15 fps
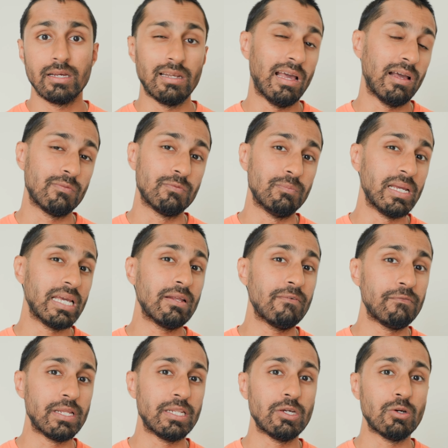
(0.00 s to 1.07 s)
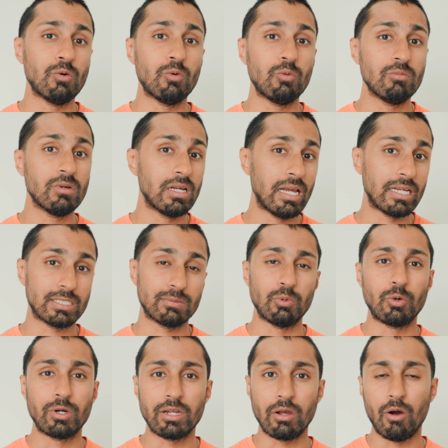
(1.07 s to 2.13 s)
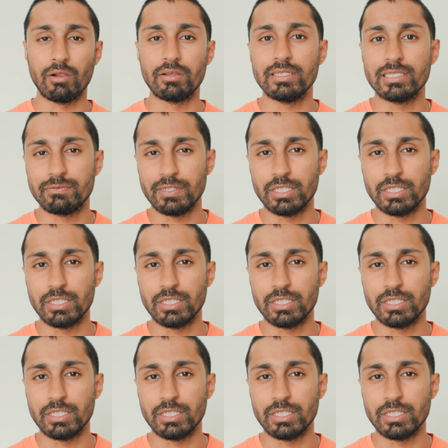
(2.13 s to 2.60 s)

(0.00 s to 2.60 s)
Now I've made a video exploring all these